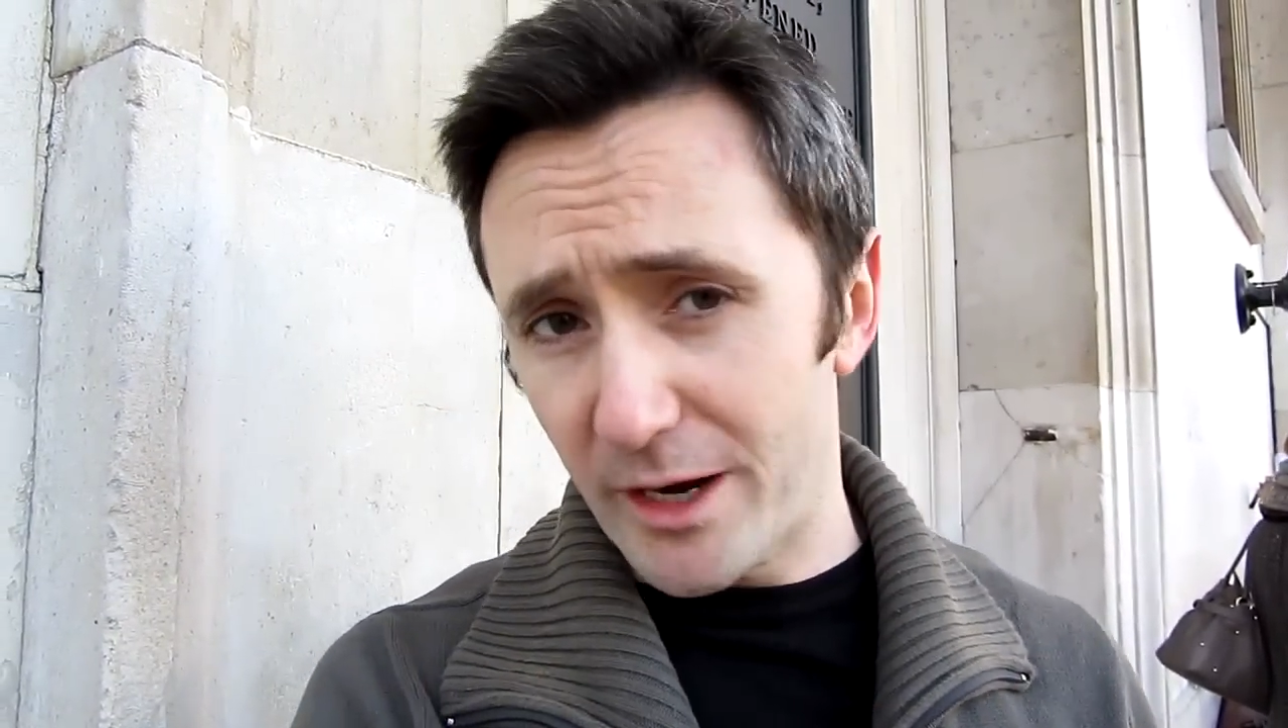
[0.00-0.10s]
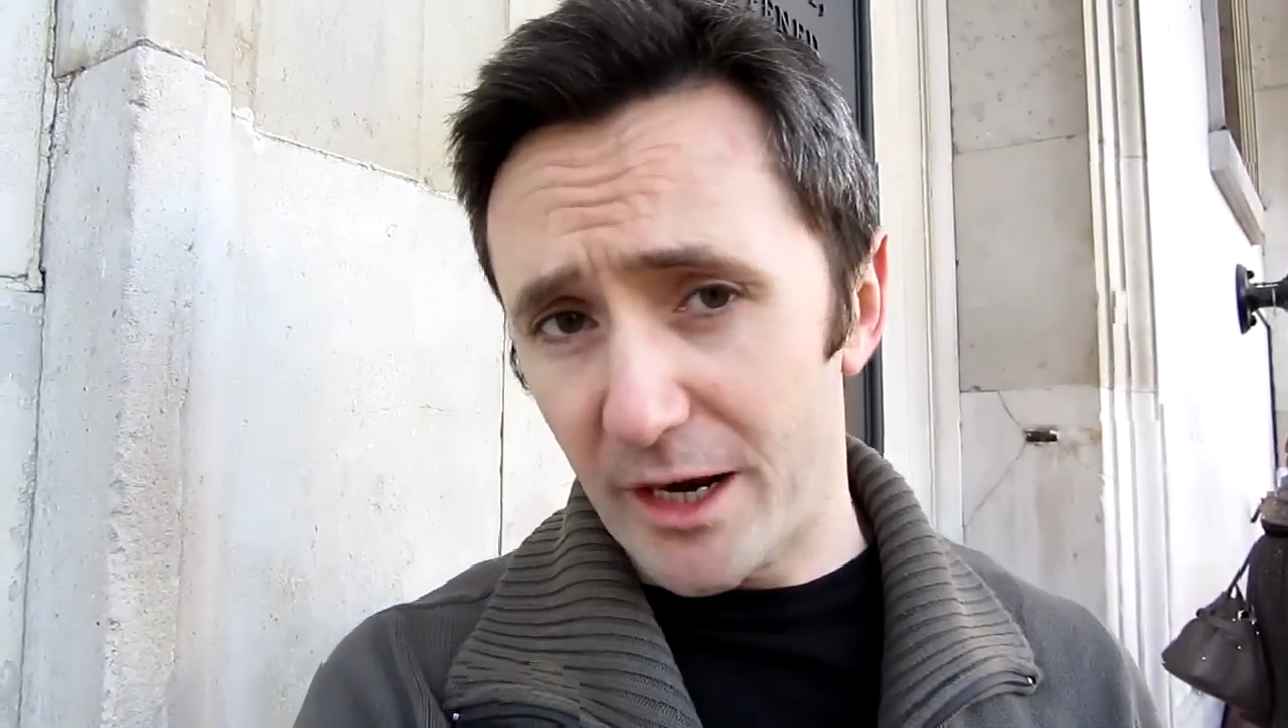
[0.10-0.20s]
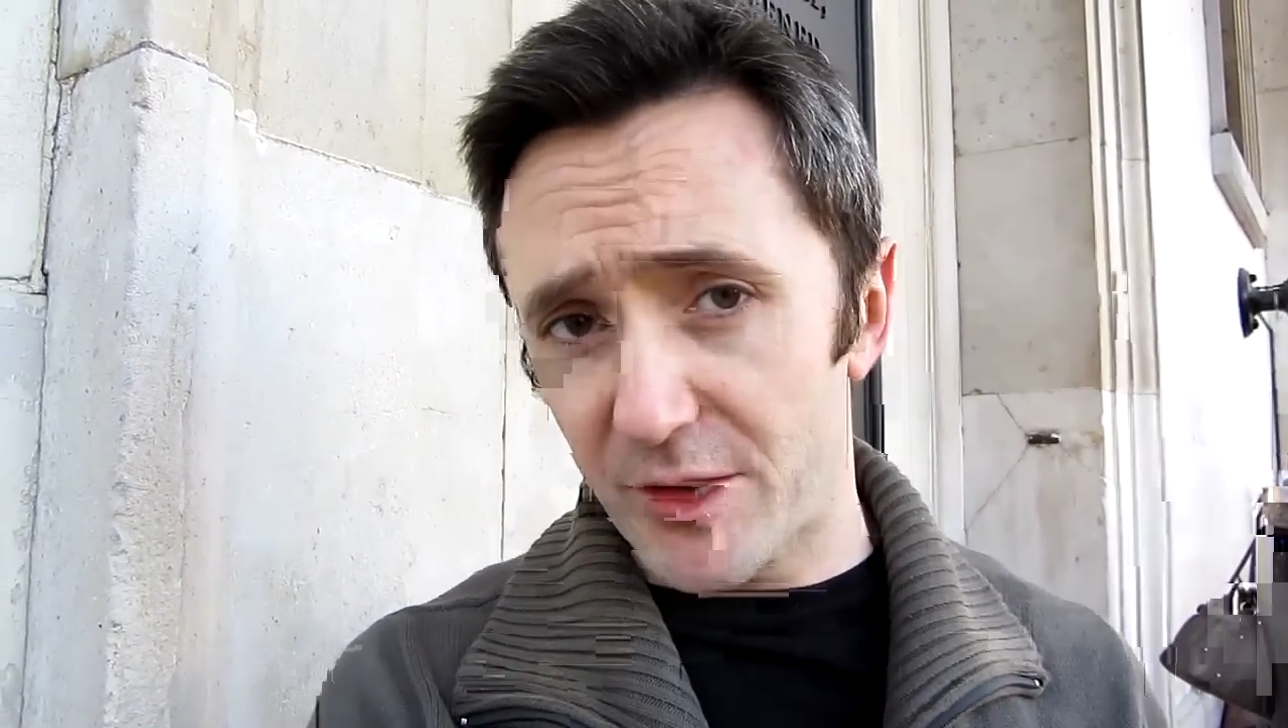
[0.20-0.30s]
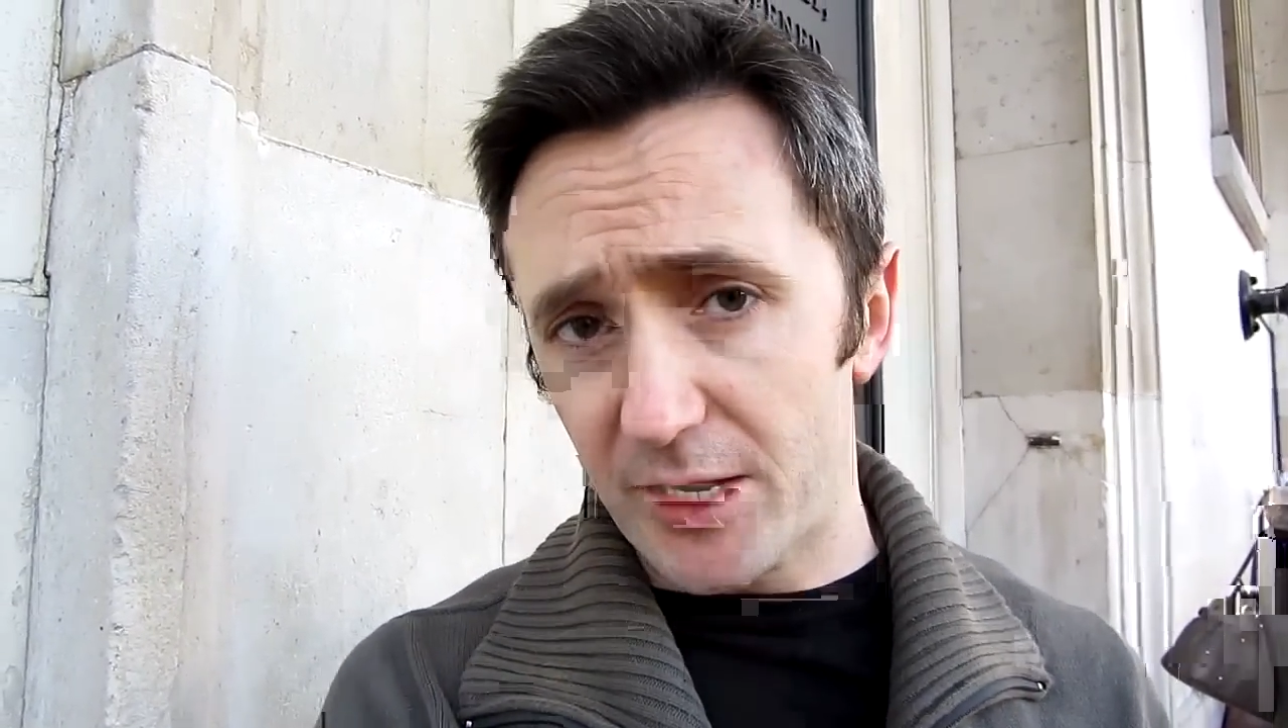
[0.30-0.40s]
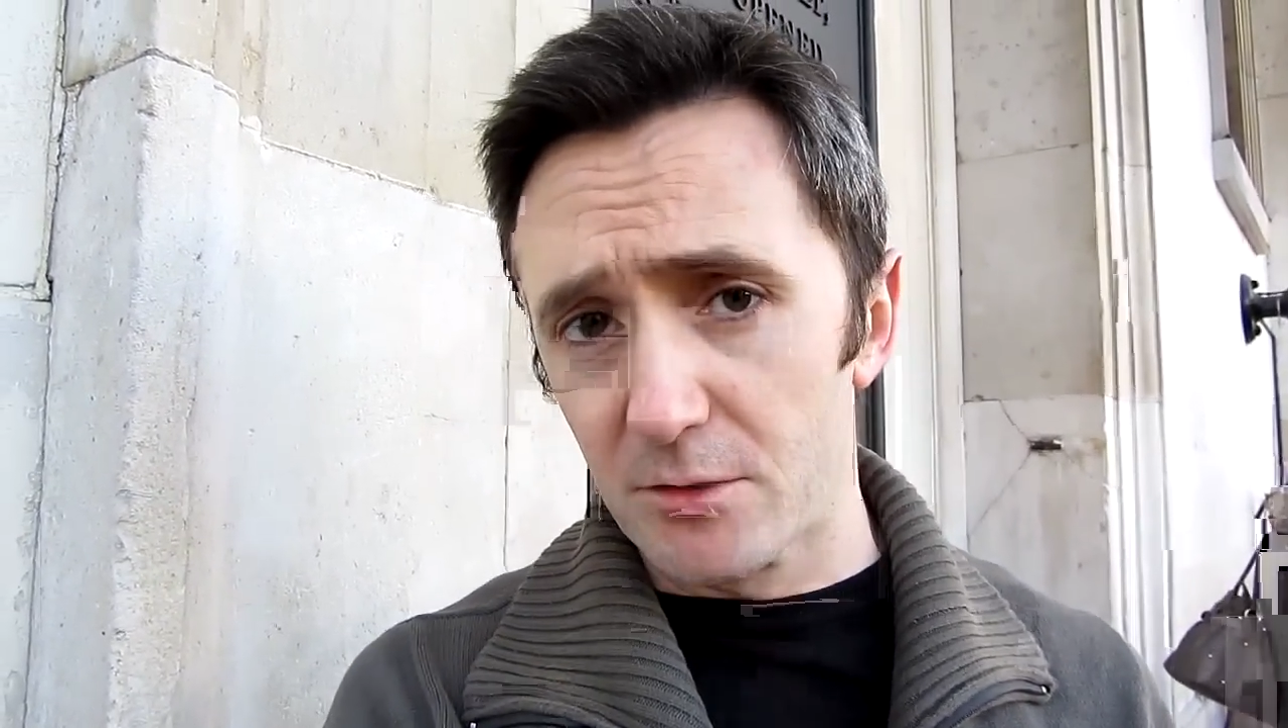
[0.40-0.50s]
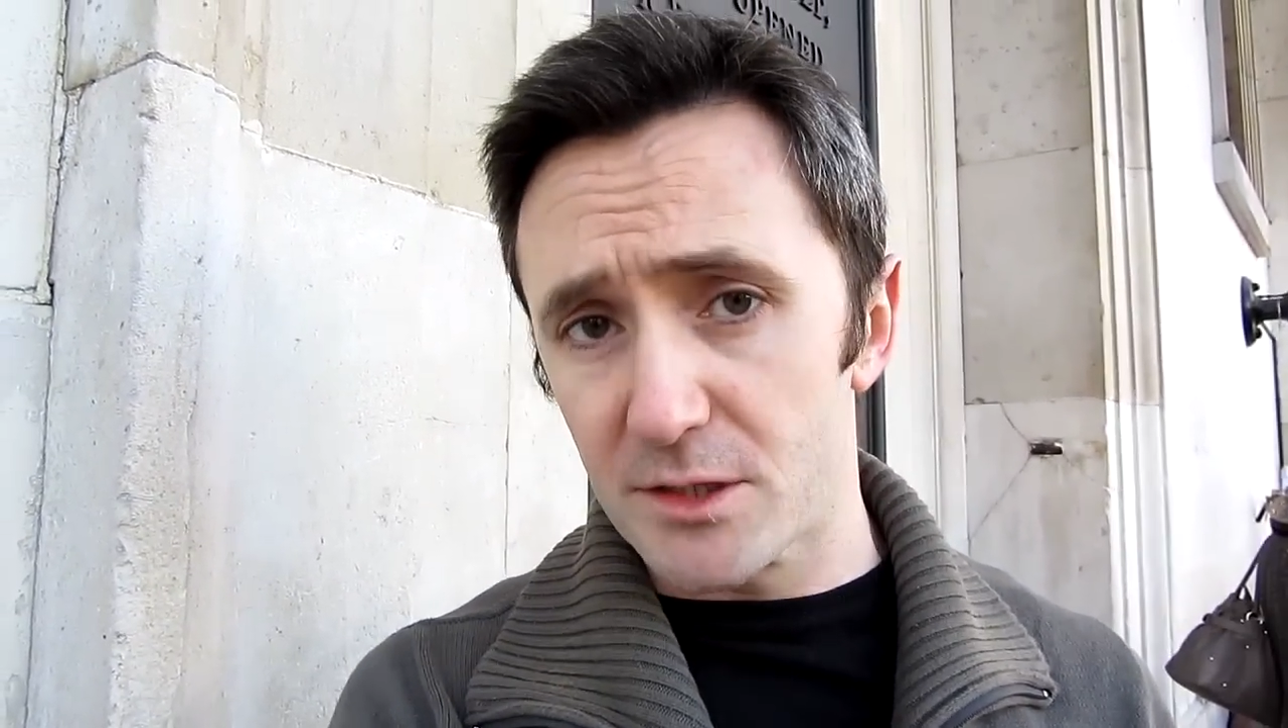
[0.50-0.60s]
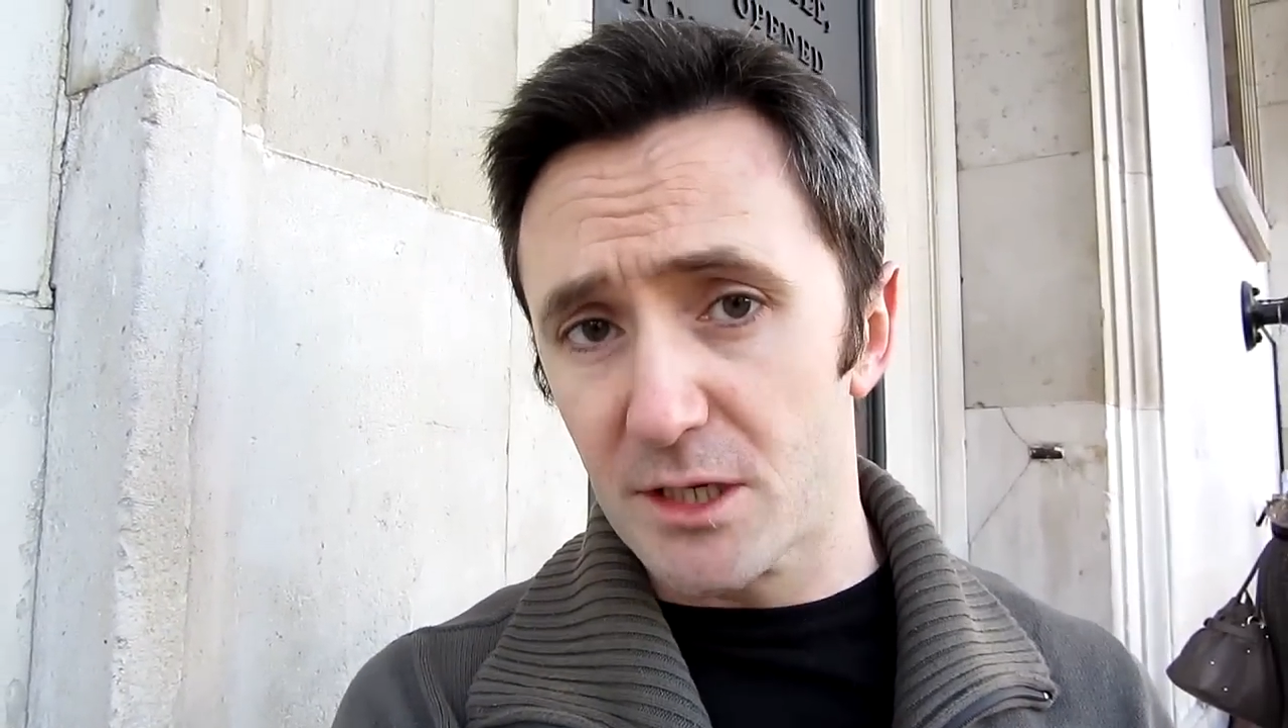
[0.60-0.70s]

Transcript: doing anything else.